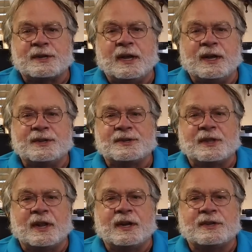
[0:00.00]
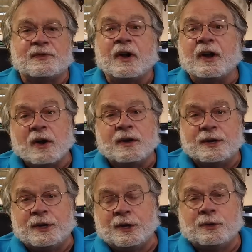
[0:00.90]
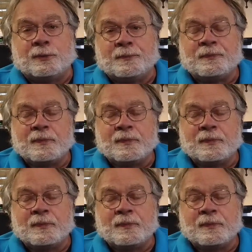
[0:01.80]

is that it's very hard to do